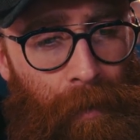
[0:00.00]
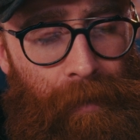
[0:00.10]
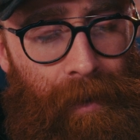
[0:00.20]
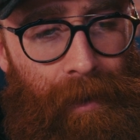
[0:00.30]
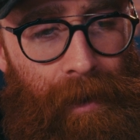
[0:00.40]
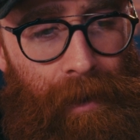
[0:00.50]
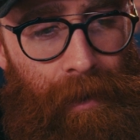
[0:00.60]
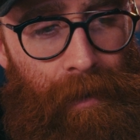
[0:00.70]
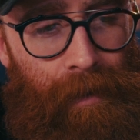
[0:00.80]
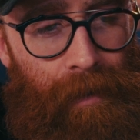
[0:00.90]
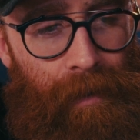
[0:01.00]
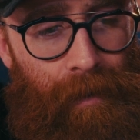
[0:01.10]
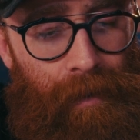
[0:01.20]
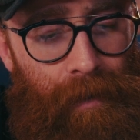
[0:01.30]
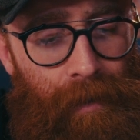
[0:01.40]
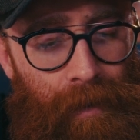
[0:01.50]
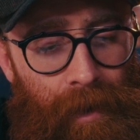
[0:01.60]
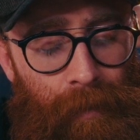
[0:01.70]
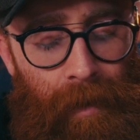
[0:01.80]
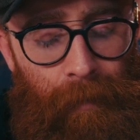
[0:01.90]
I do? Like,
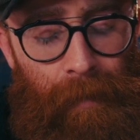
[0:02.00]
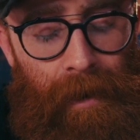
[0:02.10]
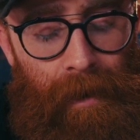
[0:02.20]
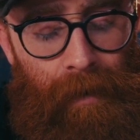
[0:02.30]
how would I be?